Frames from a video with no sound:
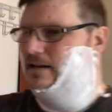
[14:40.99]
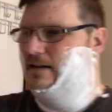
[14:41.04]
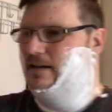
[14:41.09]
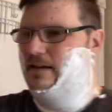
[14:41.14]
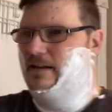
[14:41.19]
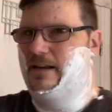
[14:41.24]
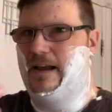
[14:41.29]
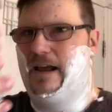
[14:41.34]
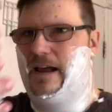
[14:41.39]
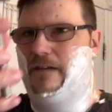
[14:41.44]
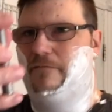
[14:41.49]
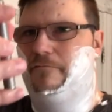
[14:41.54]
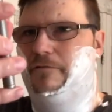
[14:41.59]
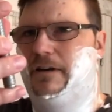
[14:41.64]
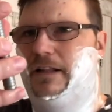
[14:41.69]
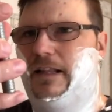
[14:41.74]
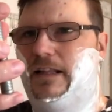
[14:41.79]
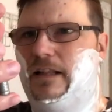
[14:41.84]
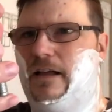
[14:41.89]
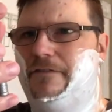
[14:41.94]
And yeah,
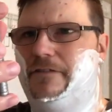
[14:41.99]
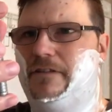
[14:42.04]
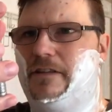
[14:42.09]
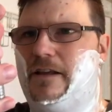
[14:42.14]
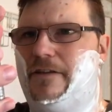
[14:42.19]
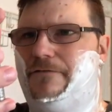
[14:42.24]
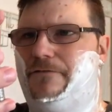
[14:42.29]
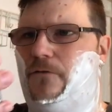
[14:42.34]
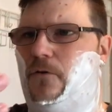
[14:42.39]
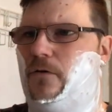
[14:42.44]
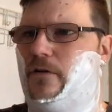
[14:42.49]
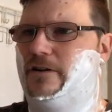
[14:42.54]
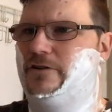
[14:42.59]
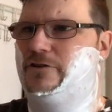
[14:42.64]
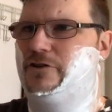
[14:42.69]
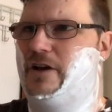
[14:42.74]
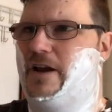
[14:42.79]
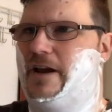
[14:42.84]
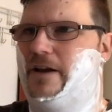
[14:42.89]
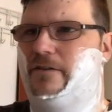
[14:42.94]
really loving that four
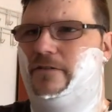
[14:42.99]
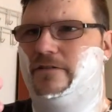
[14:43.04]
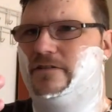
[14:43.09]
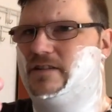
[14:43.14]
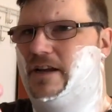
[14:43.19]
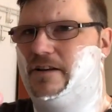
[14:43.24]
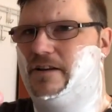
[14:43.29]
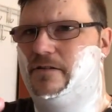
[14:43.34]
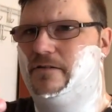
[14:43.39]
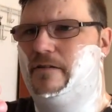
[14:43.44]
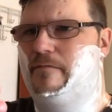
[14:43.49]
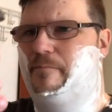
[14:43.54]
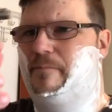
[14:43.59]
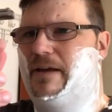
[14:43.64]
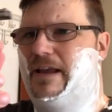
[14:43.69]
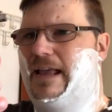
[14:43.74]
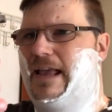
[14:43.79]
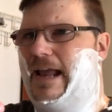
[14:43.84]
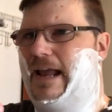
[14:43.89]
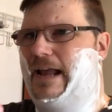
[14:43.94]
inch handle because I do have
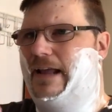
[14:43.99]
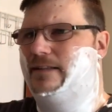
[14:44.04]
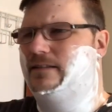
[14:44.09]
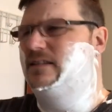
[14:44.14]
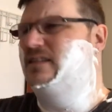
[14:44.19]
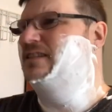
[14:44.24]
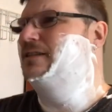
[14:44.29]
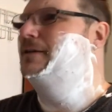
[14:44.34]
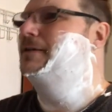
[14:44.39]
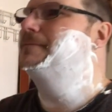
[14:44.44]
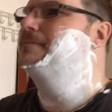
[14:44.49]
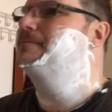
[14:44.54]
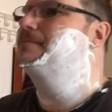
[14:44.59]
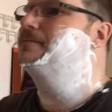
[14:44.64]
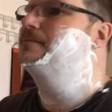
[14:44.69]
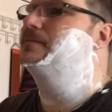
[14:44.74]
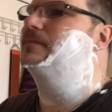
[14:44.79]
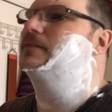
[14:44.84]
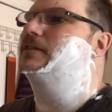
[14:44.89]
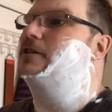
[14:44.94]
big hands.
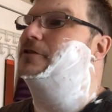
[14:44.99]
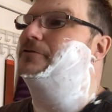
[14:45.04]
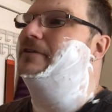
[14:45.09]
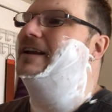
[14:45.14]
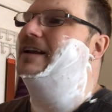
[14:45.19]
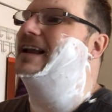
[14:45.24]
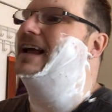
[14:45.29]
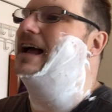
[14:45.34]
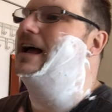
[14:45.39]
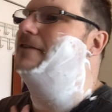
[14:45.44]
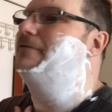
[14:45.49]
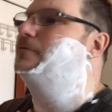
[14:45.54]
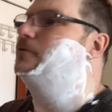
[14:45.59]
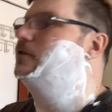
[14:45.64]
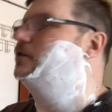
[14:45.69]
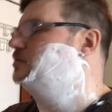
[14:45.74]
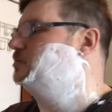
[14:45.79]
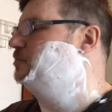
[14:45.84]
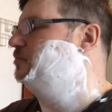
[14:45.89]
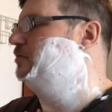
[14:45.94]
The three and a half
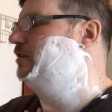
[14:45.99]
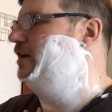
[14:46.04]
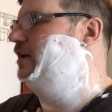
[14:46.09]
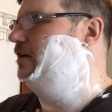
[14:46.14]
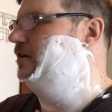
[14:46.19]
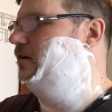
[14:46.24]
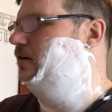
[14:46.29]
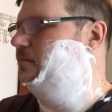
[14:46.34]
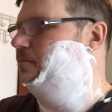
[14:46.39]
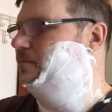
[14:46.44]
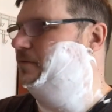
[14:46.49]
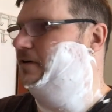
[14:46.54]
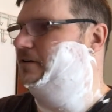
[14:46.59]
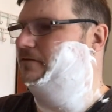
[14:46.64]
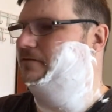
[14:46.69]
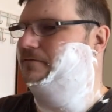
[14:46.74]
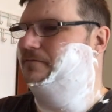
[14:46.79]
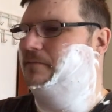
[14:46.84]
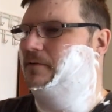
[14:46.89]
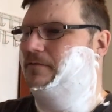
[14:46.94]
works pretty good, but,
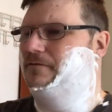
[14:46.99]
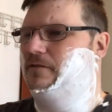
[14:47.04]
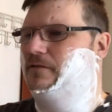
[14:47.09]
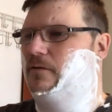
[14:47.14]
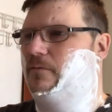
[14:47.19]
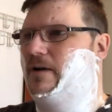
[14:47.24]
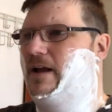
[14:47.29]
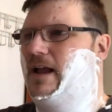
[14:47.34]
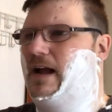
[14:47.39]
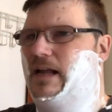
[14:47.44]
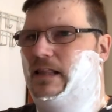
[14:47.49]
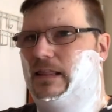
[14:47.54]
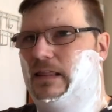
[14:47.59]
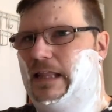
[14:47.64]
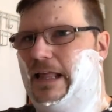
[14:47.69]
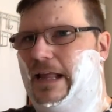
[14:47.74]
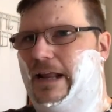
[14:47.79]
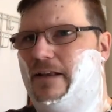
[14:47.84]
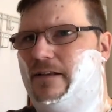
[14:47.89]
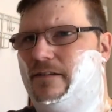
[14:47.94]
but for the way I
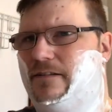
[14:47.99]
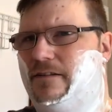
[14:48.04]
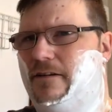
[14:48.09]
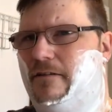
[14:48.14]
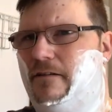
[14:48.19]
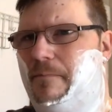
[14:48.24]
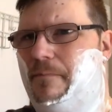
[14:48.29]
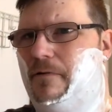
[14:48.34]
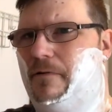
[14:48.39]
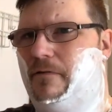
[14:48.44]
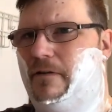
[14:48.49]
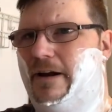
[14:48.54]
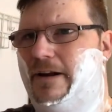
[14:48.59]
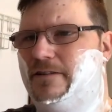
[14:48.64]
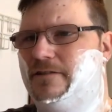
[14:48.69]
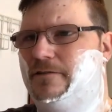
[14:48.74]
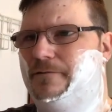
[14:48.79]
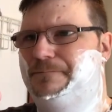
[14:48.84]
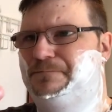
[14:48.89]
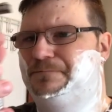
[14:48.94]
like to grip a
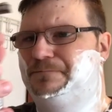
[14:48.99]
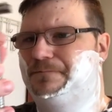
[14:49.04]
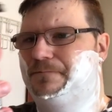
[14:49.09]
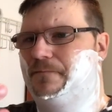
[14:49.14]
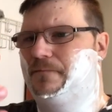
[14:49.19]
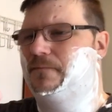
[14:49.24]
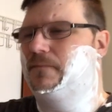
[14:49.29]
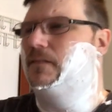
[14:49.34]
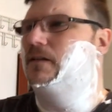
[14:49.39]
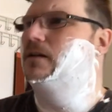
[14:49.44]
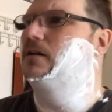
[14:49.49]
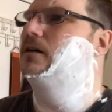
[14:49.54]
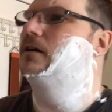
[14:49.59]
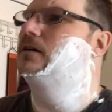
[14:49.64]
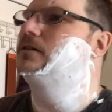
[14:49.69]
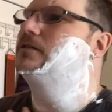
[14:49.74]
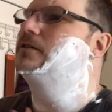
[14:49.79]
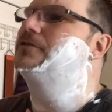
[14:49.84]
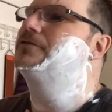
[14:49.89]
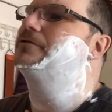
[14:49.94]
razor,
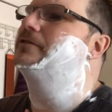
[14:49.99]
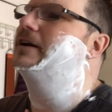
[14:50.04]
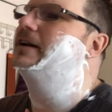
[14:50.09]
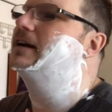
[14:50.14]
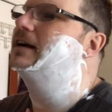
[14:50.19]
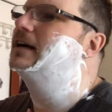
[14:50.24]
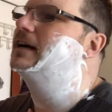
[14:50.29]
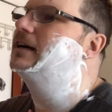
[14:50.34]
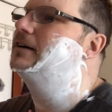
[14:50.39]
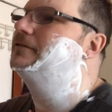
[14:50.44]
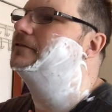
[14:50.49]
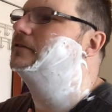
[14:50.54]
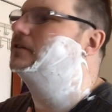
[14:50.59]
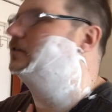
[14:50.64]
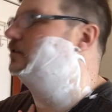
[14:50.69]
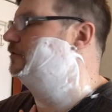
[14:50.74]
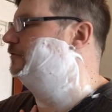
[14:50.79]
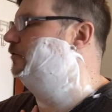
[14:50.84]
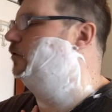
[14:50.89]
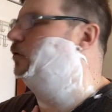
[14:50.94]
the three and a half,
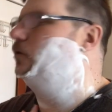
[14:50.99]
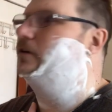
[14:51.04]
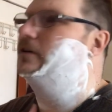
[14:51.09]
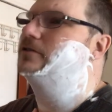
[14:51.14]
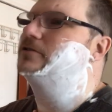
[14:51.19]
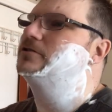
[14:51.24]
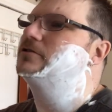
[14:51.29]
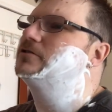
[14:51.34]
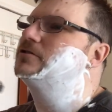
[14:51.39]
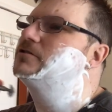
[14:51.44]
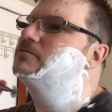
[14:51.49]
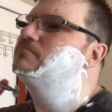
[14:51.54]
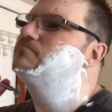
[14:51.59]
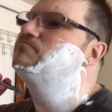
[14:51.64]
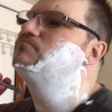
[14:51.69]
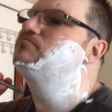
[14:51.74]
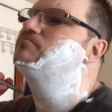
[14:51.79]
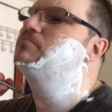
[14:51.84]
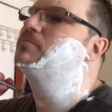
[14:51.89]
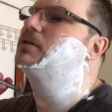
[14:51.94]
uh, the four inches,
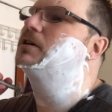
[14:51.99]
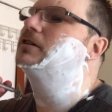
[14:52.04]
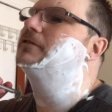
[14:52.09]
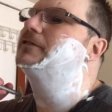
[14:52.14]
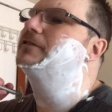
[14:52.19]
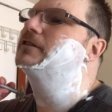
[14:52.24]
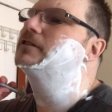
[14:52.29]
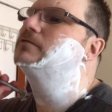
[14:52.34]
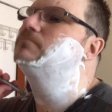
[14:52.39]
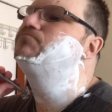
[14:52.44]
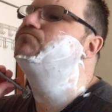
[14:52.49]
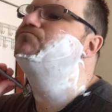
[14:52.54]
perfect.